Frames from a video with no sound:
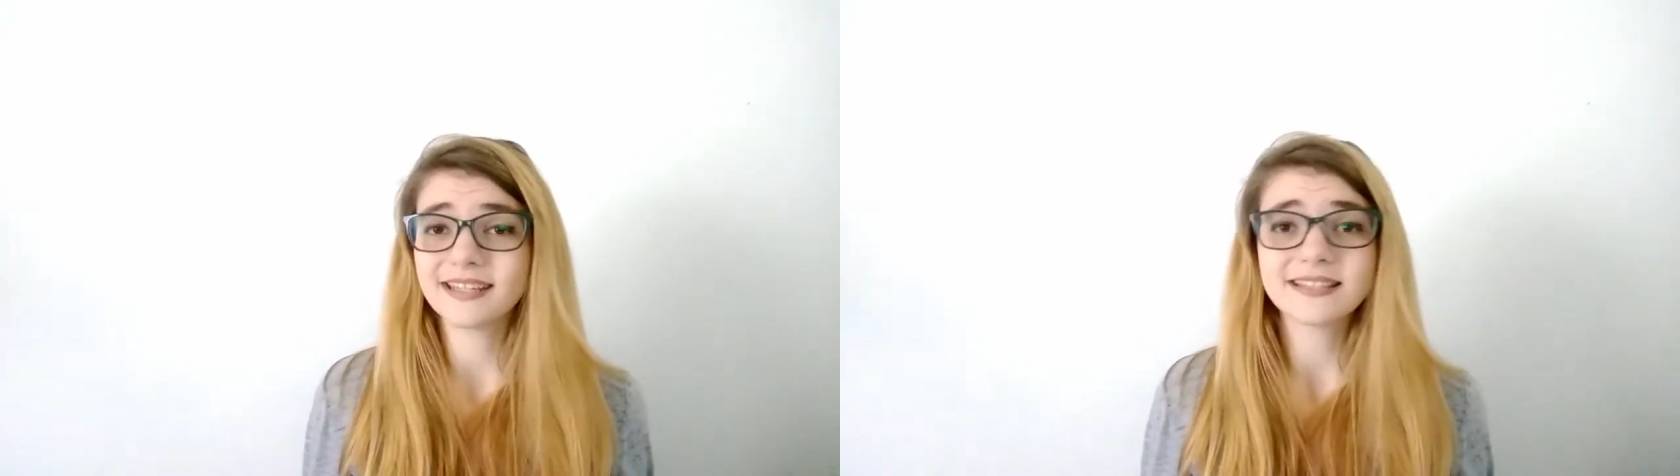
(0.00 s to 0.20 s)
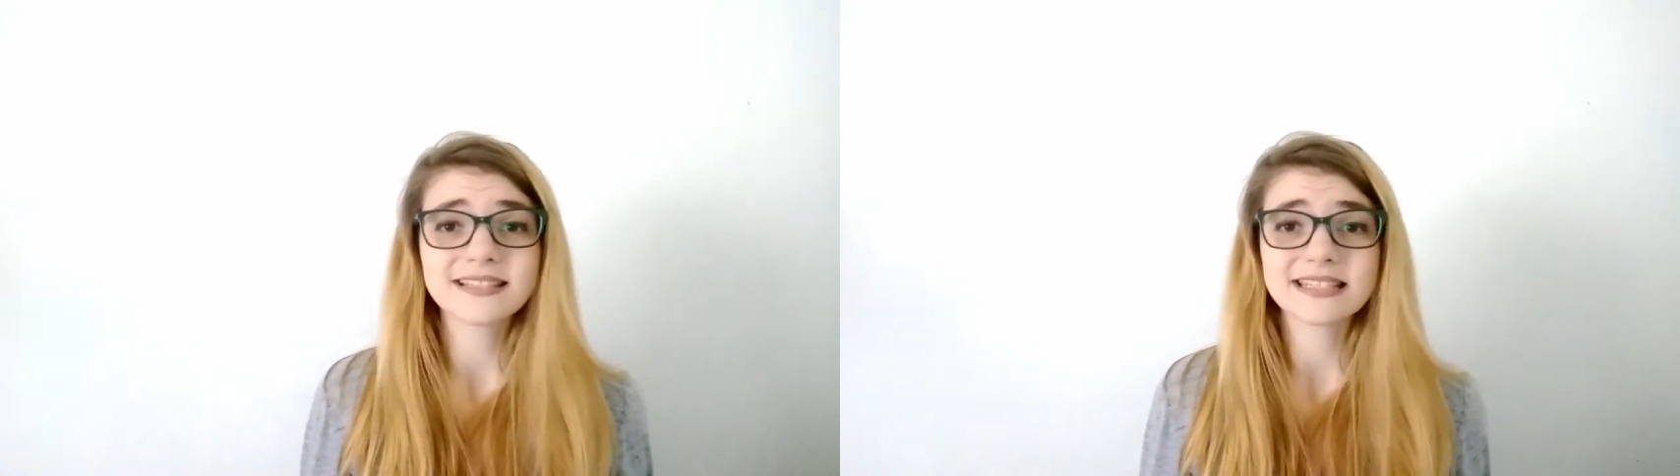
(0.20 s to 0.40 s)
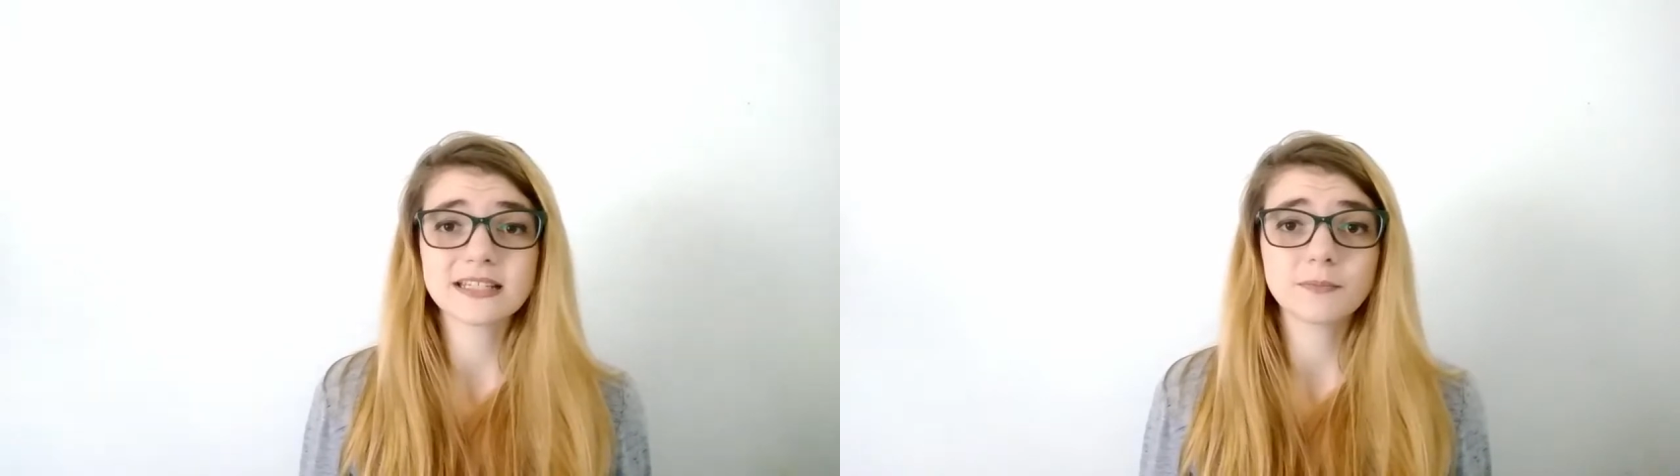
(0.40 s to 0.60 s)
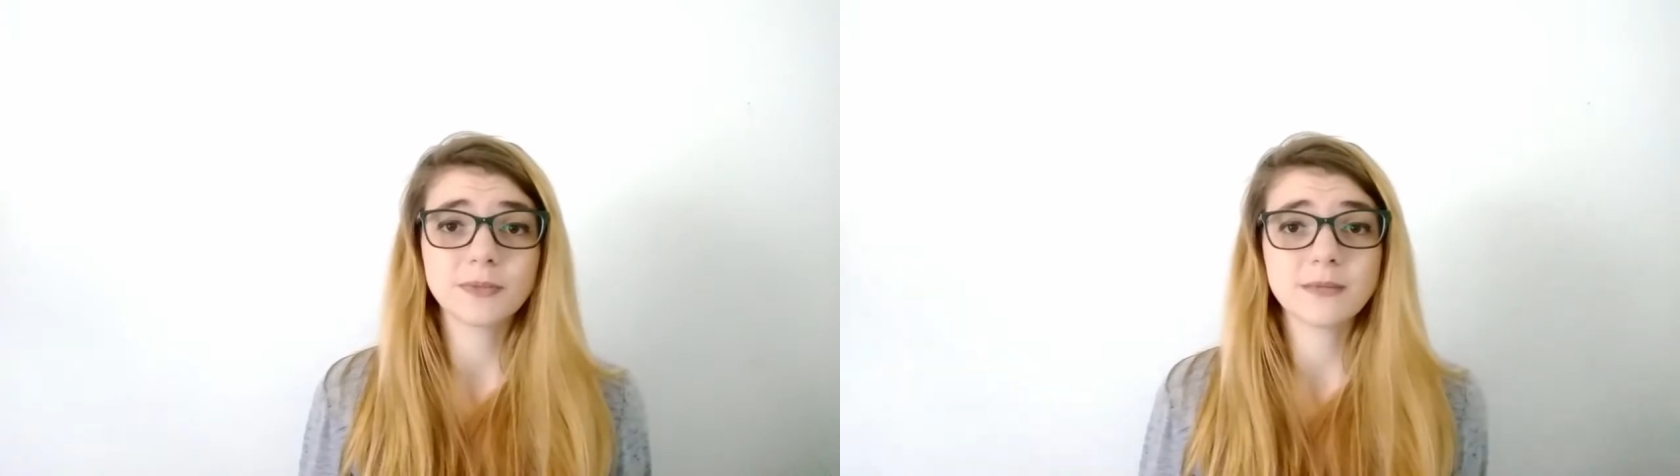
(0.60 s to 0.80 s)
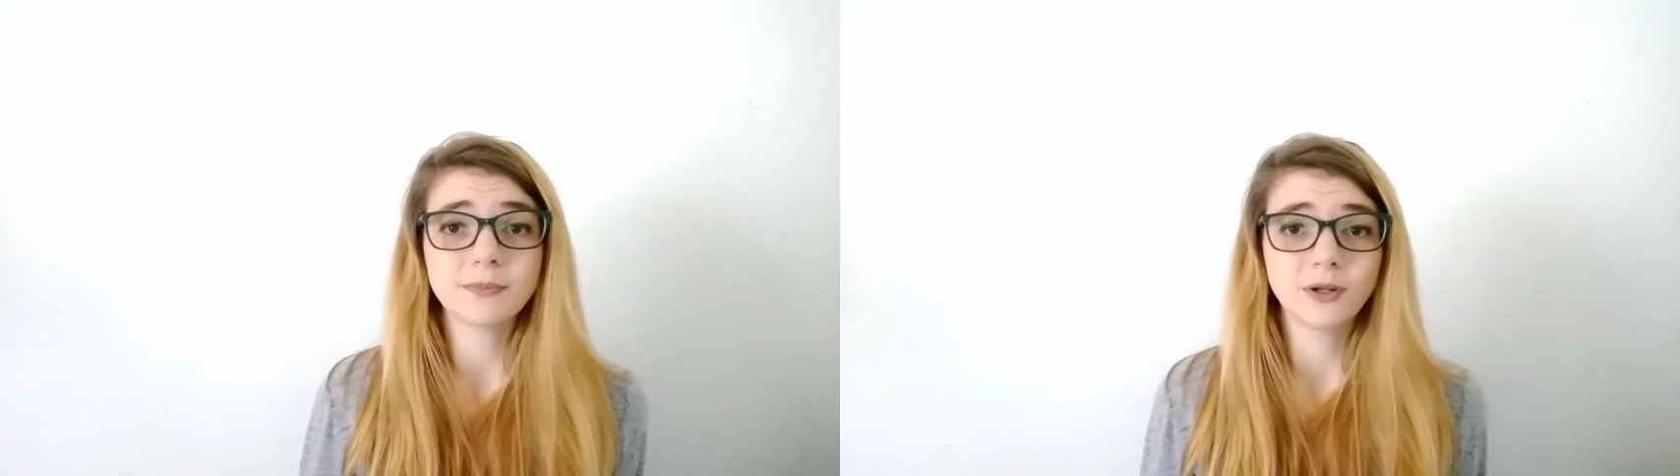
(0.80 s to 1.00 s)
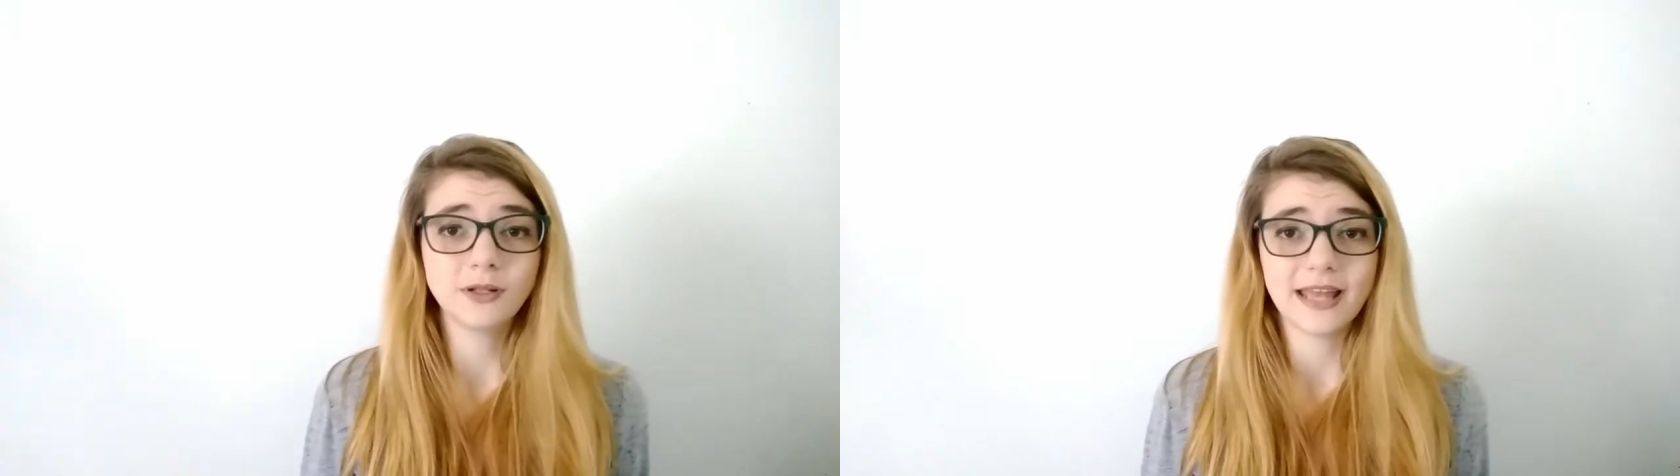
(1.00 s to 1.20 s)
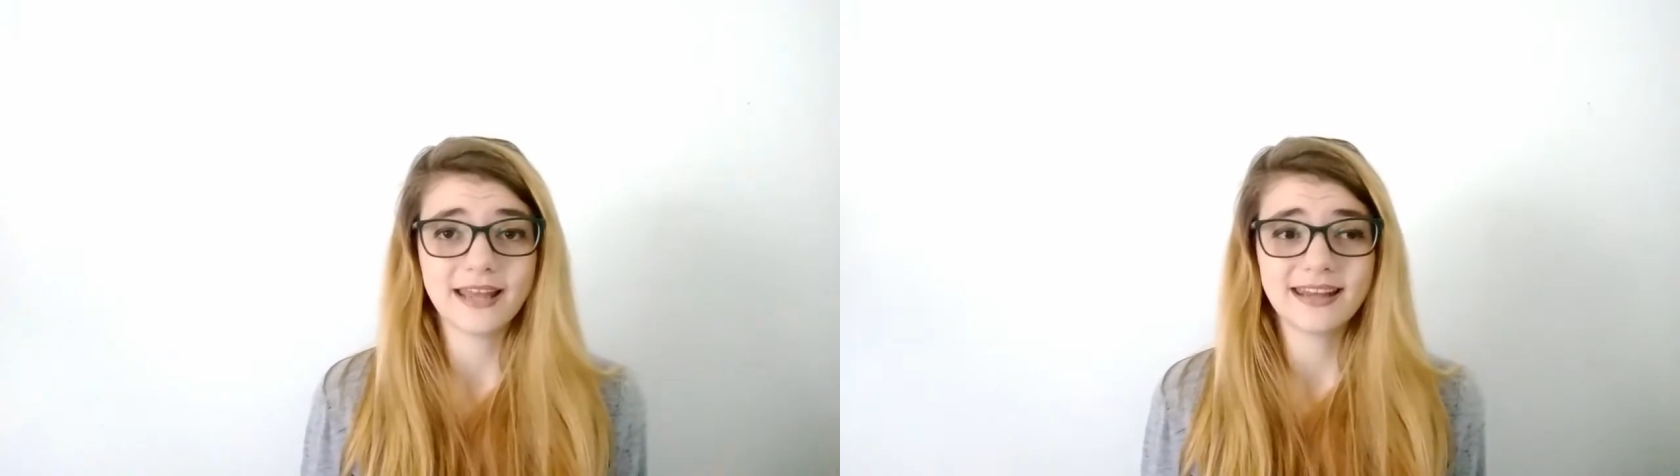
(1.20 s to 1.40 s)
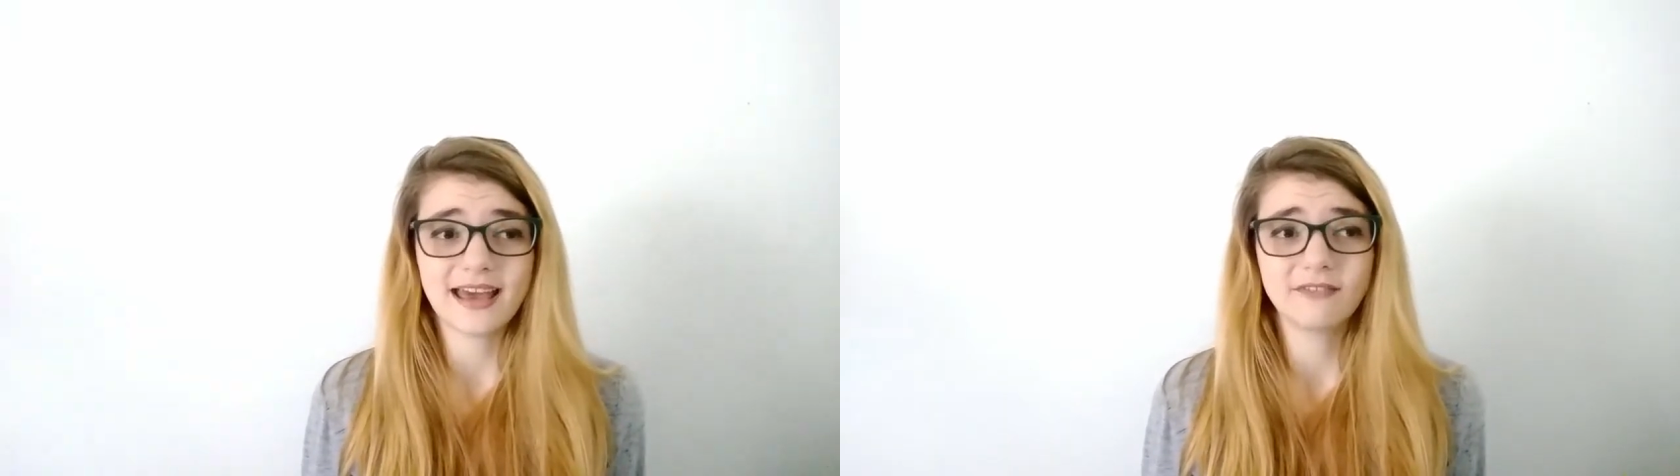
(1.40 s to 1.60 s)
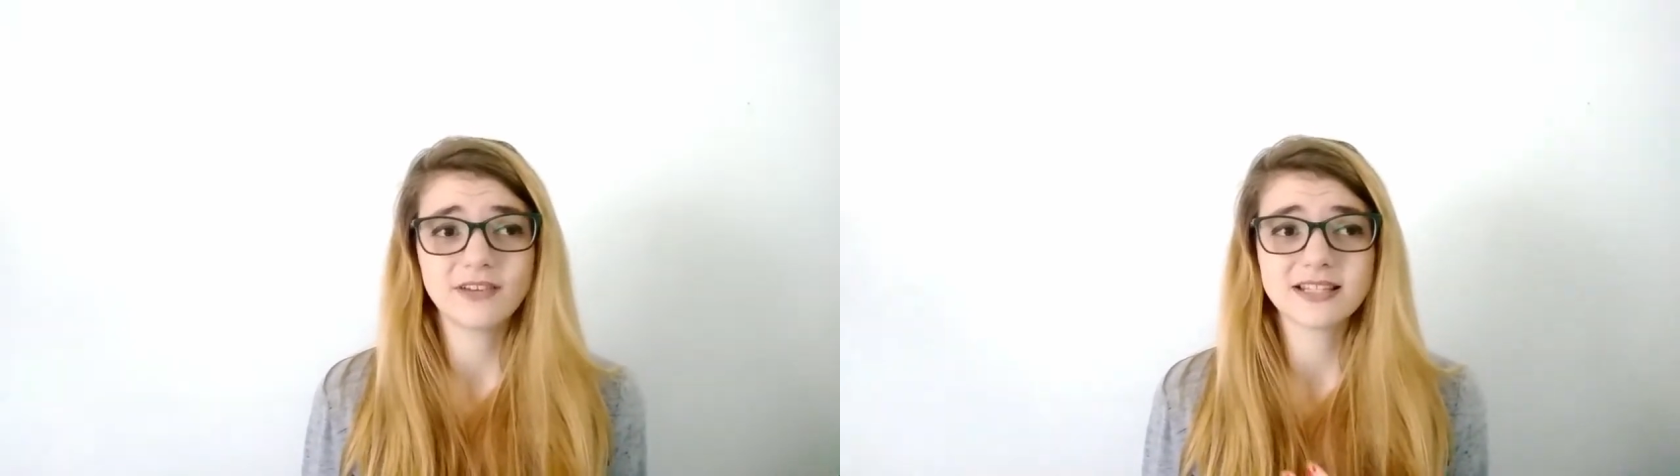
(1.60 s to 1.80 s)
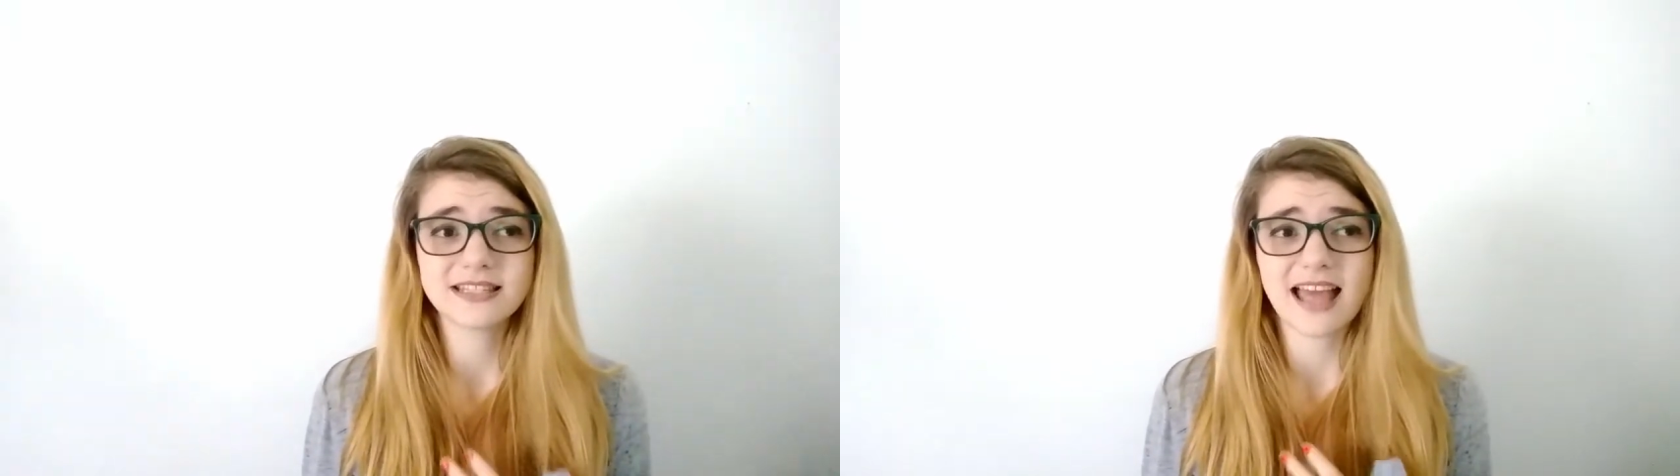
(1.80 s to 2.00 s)
innocent people and
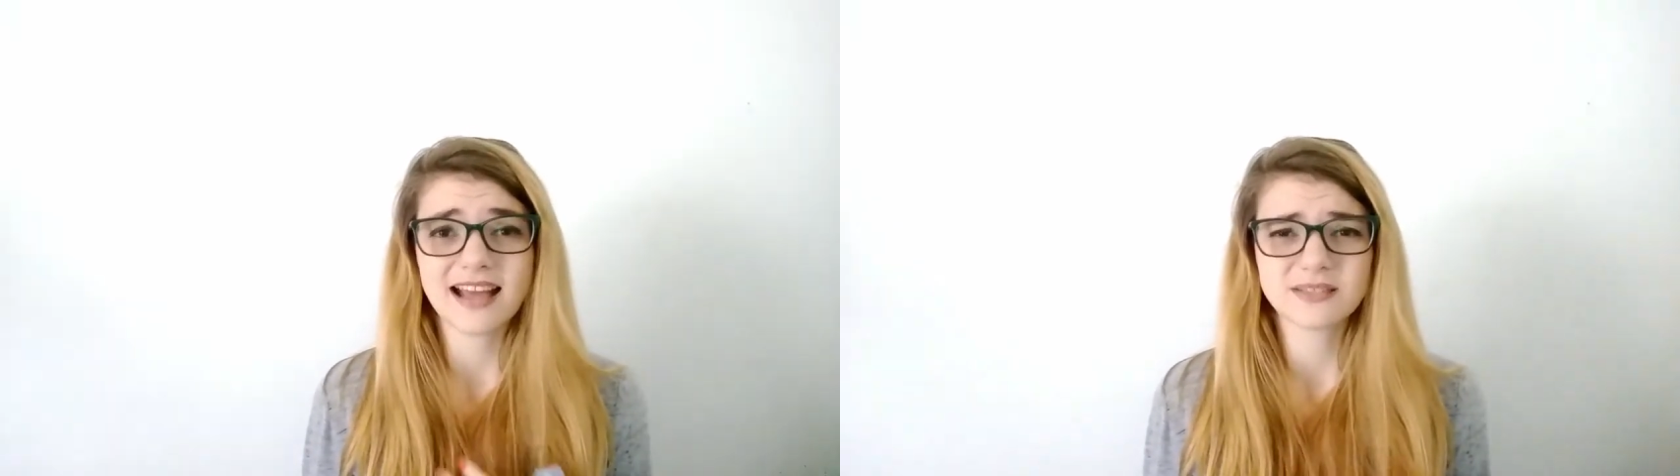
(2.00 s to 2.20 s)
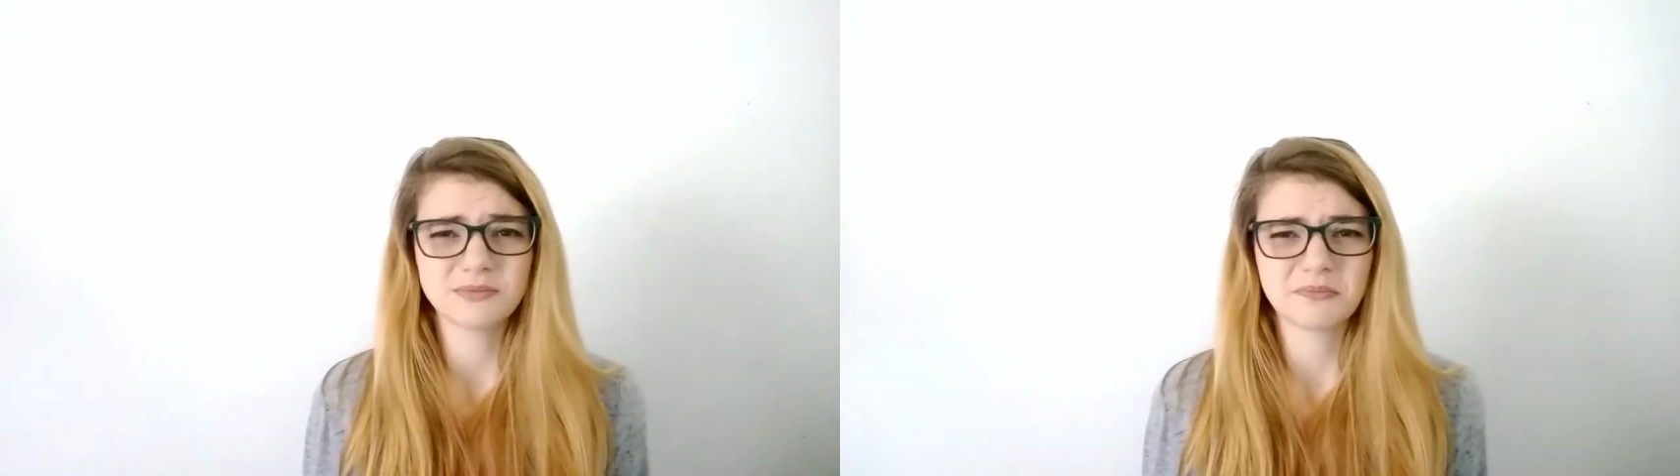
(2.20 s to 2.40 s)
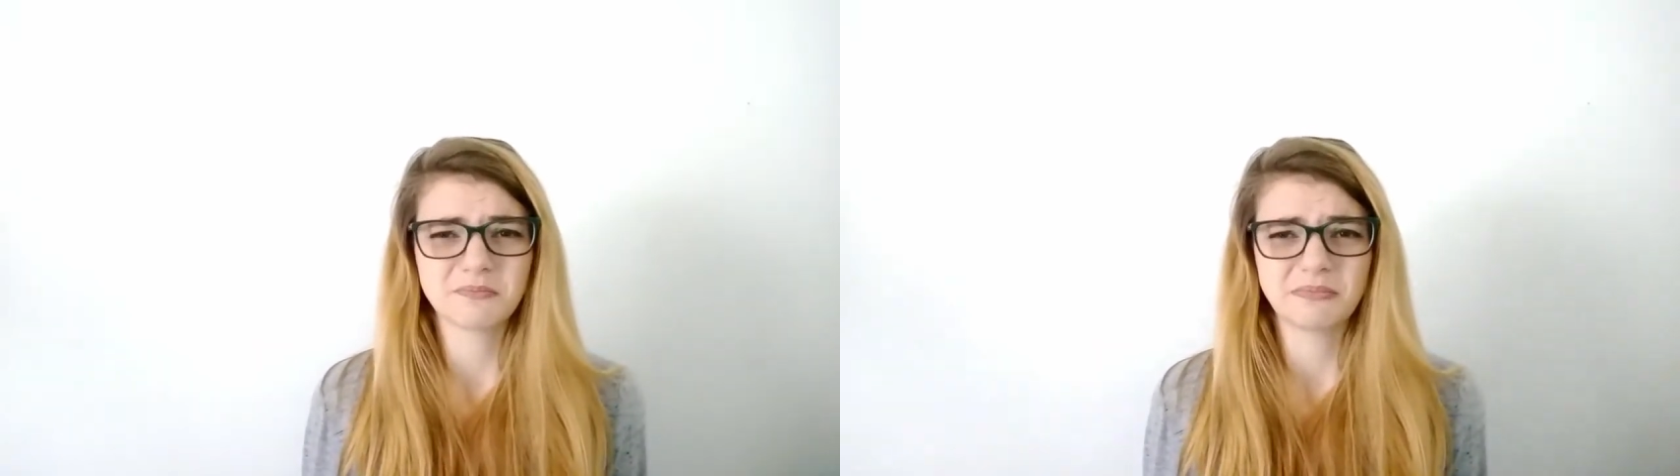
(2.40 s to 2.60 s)
having sex with